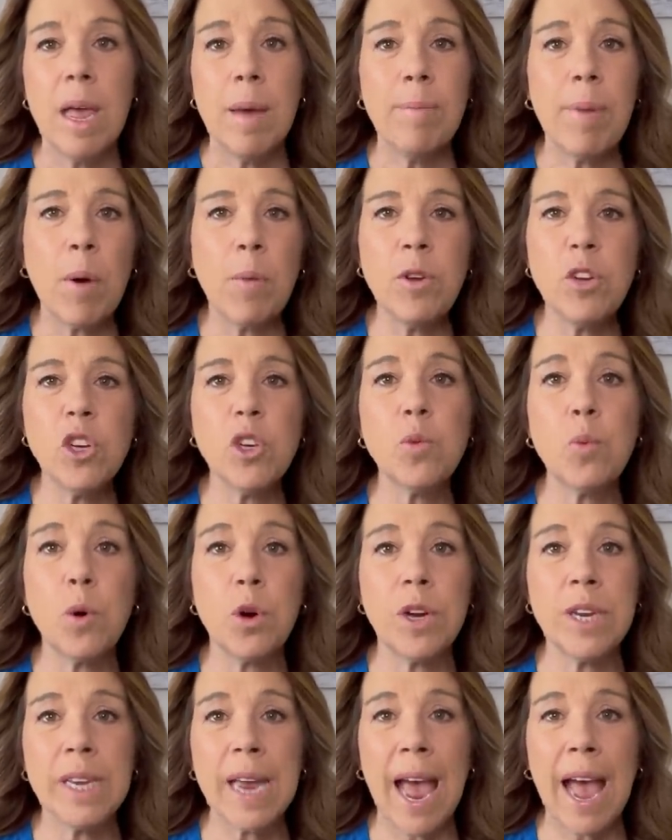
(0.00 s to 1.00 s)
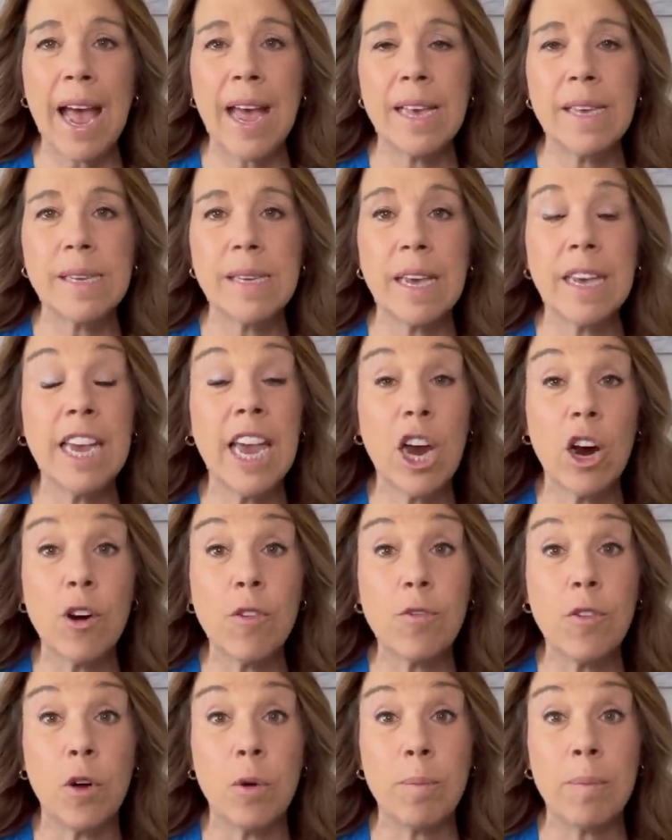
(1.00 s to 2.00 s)
but we just weren't as
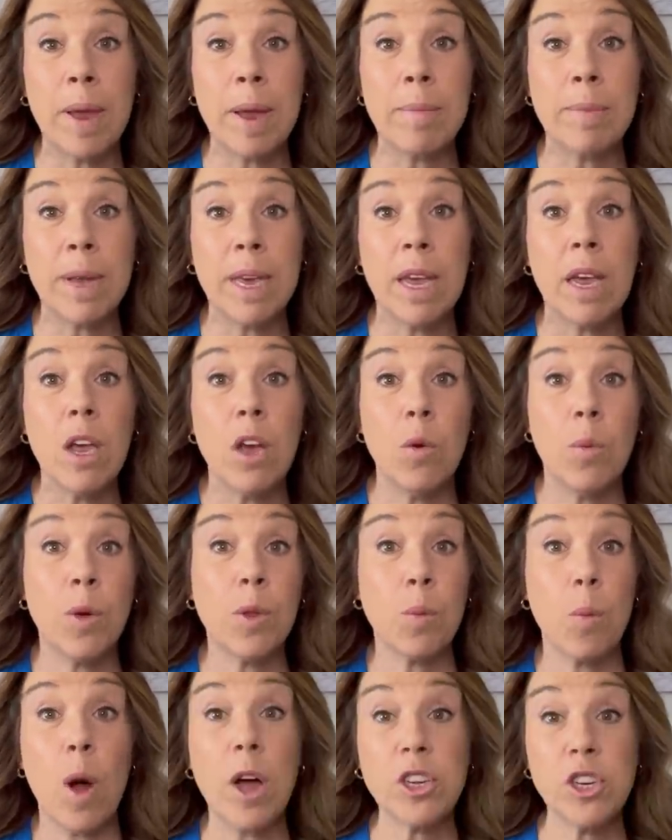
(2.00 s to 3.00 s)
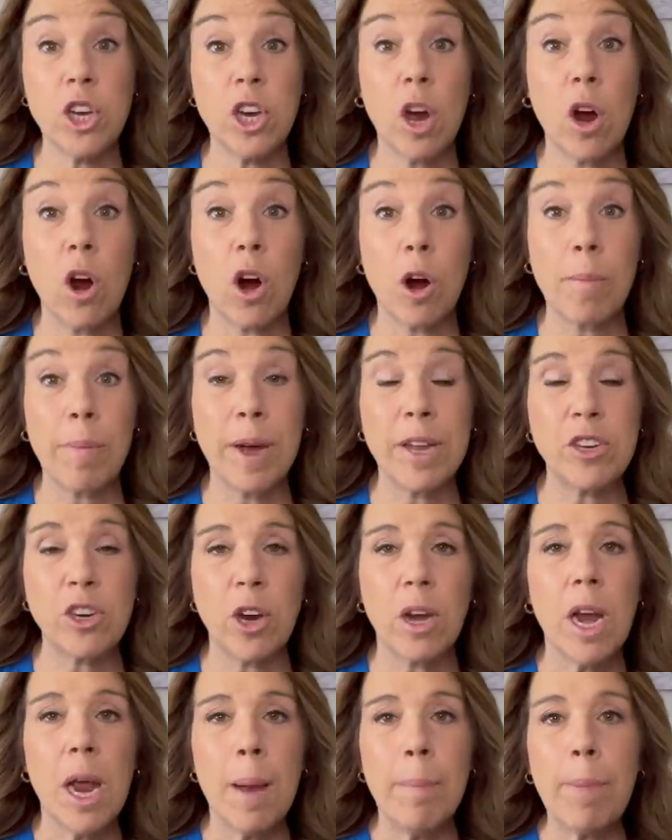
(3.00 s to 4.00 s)
careful maybe with watching our budget.